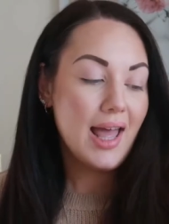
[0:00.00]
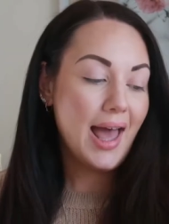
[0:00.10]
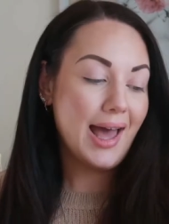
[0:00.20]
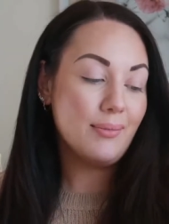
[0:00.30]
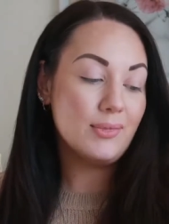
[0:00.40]

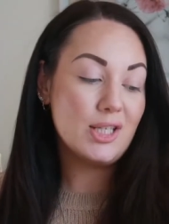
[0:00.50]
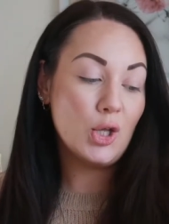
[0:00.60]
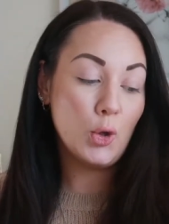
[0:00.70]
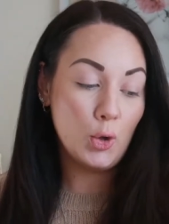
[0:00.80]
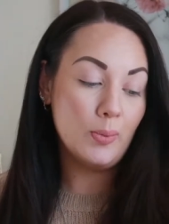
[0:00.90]

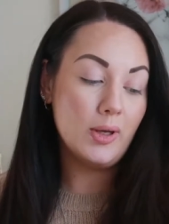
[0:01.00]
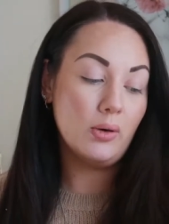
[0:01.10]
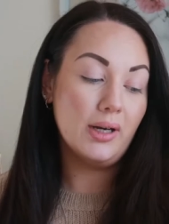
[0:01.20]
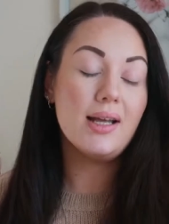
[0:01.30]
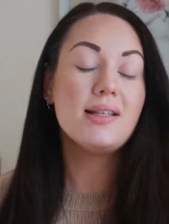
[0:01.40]
To be
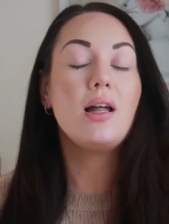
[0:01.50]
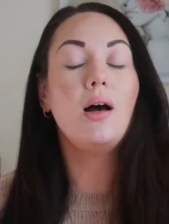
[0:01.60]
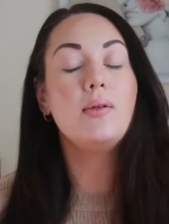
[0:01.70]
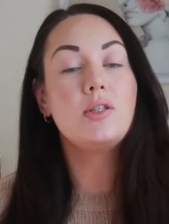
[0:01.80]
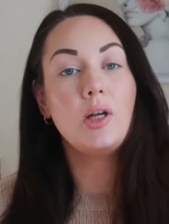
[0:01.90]
honest,
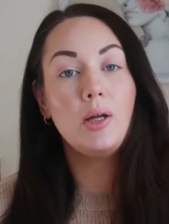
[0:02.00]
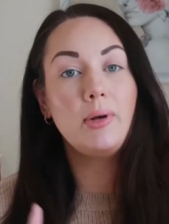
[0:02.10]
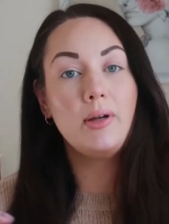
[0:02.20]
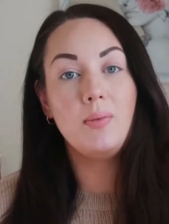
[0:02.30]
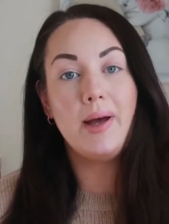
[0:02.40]
I was so
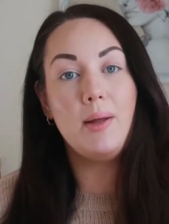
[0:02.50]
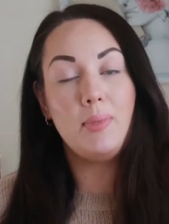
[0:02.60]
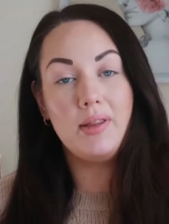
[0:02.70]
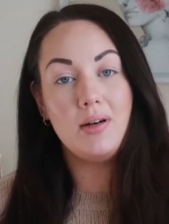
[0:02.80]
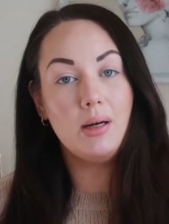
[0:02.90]
blown away
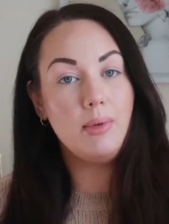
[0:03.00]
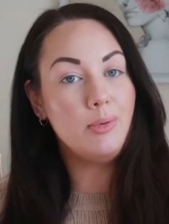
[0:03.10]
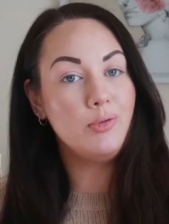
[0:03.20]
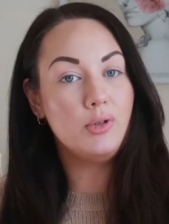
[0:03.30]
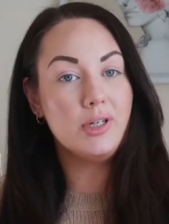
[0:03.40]
by the Nightmare
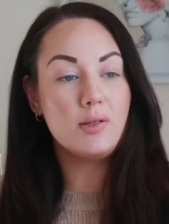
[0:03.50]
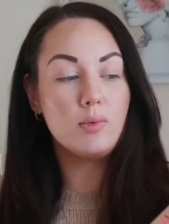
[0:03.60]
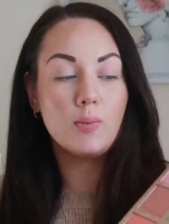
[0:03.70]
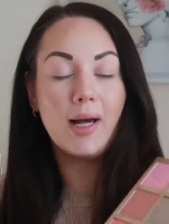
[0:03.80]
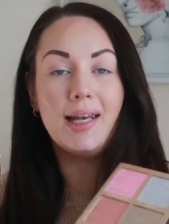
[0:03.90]
Before
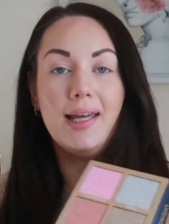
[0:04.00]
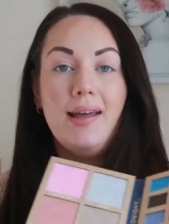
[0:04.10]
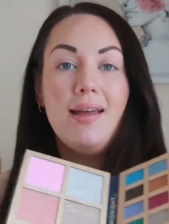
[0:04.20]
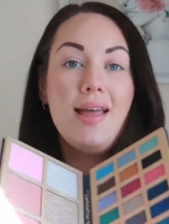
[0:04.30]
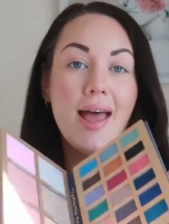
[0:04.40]
Christmas
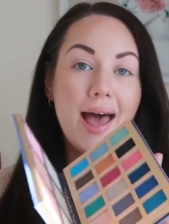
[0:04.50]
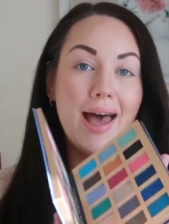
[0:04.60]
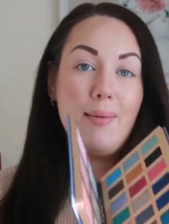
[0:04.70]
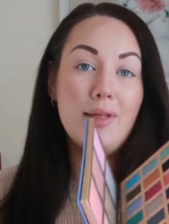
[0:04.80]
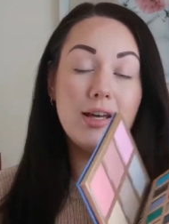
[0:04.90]
palette
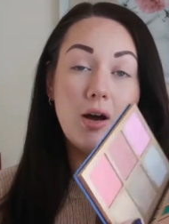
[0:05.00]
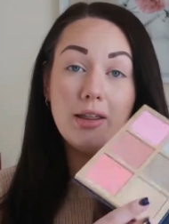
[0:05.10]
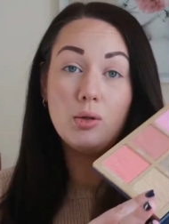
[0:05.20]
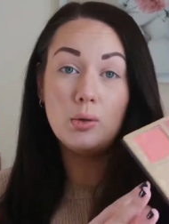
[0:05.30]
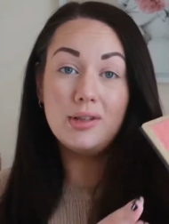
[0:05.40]
that I
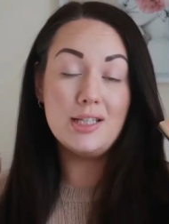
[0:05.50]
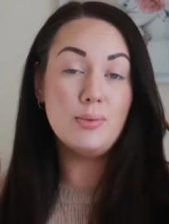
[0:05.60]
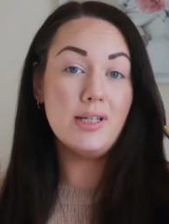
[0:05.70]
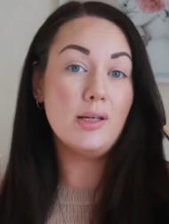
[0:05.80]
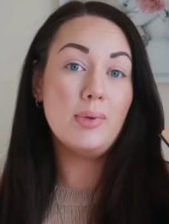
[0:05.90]
thought this
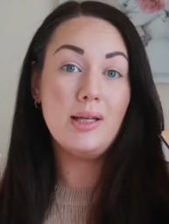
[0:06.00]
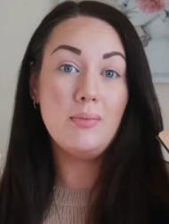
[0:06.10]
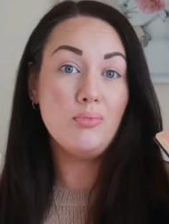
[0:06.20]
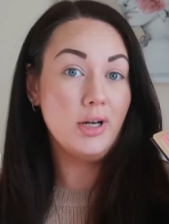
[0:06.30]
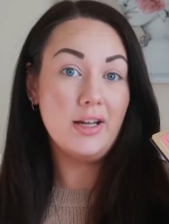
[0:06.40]
was going to be
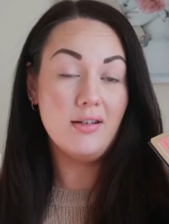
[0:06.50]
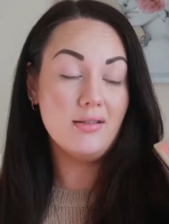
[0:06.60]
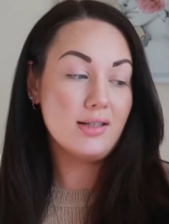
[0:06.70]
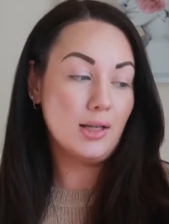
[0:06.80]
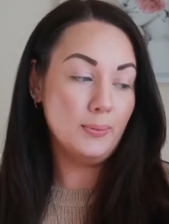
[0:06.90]

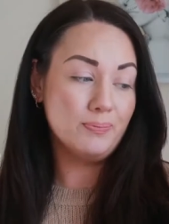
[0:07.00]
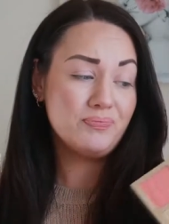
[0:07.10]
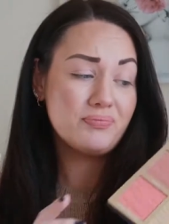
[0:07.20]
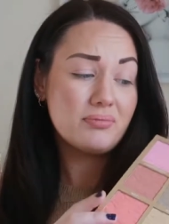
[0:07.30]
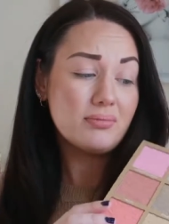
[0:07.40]
brilliant. So
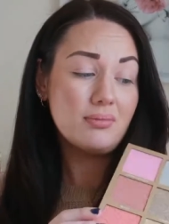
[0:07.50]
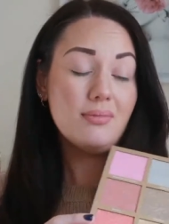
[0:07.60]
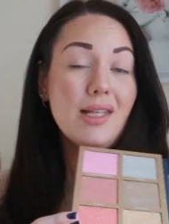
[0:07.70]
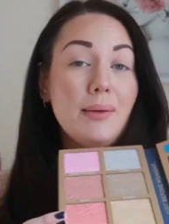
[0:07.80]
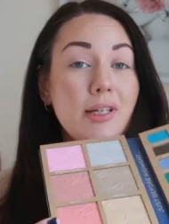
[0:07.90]

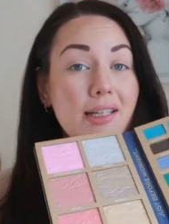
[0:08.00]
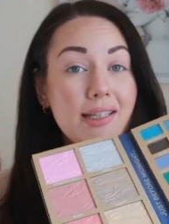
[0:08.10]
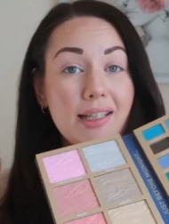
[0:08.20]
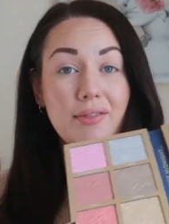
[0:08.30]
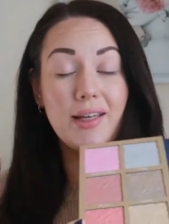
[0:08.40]
I'm going to
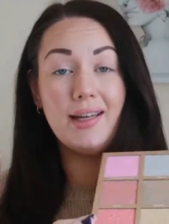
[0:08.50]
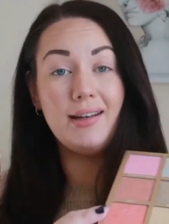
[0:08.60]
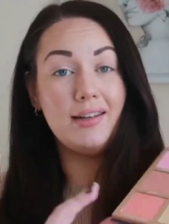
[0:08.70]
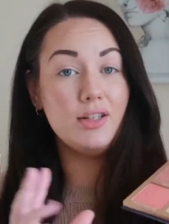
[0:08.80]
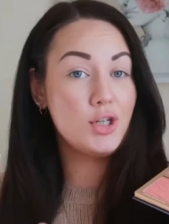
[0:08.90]
give it
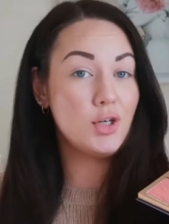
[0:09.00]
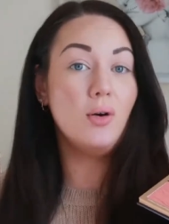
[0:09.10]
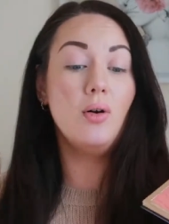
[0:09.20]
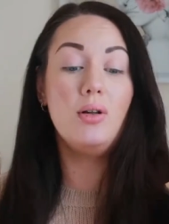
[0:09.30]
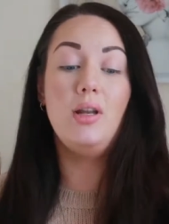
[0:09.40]
another
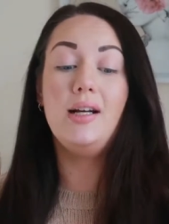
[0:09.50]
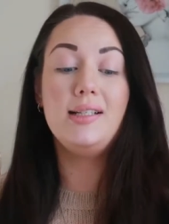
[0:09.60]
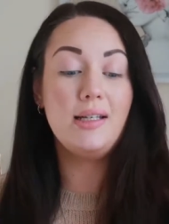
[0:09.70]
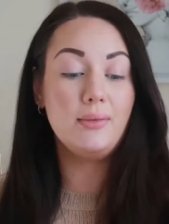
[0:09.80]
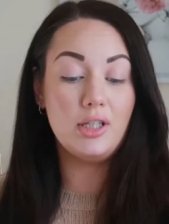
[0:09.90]
shot. Like I
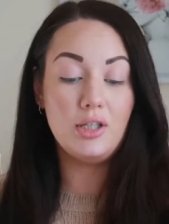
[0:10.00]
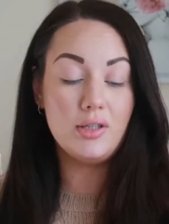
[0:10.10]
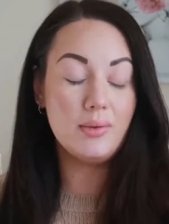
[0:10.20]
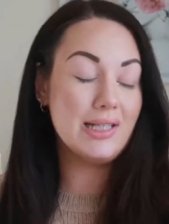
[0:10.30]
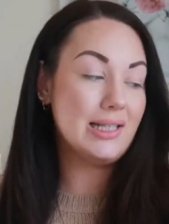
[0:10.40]
said, I'm going to use
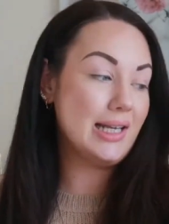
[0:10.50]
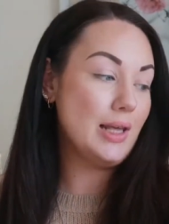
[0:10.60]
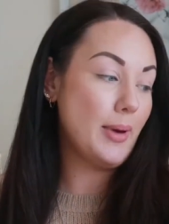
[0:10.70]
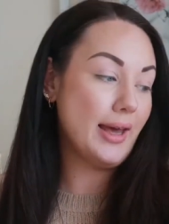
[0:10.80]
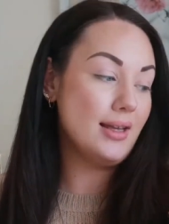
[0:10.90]
it with a sticky
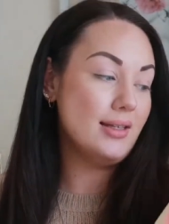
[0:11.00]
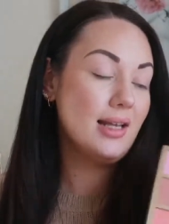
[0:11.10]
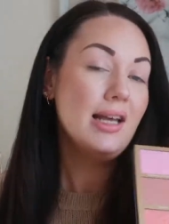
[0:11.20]
base.